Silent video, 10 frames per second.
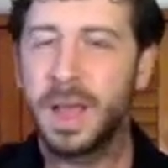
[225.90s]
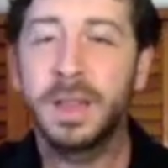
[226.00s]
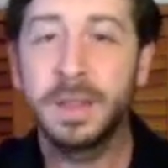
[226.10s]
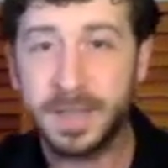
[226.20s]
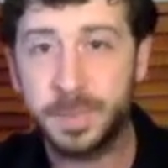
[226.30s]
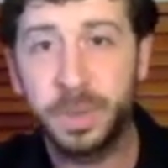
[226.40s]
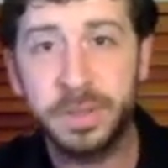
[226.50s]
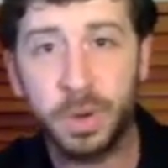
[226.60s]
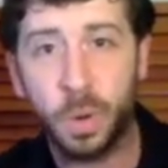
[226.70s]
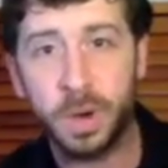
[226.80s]
let's put
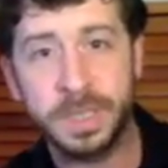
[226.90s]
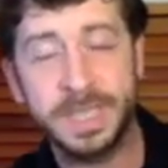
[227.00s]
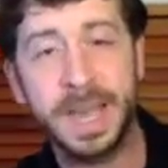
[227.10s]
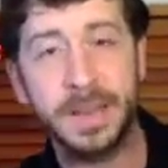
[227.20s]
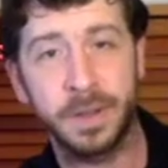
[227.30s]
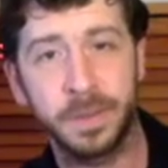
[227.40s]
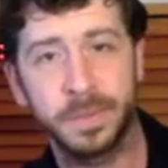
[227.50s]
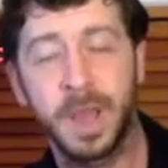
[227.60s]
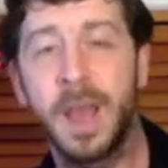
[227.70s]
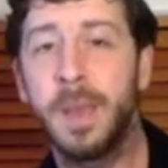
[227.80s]
the horn together.
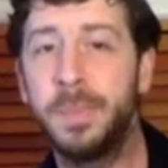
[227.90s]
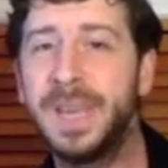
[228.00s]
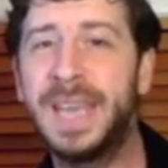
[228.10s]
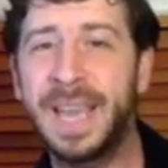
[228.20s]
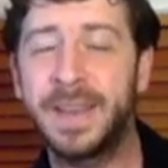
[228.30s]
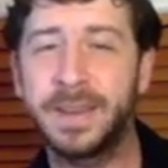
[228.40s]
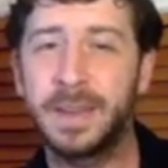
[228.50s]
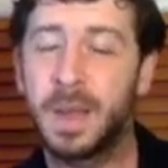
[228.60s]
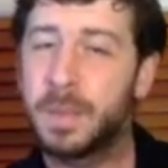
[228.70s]
Begin